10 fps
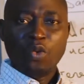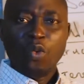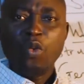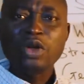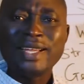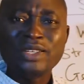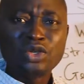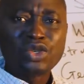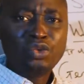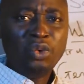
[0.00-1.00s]
What are those
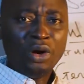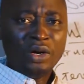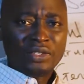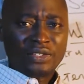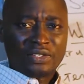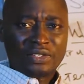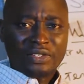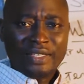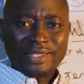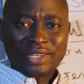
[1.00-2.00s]
words
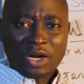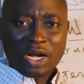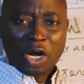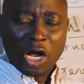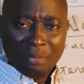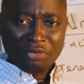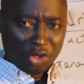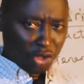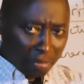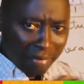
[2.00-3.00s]
that come to
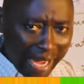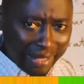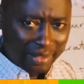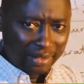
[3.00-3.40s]
your mind?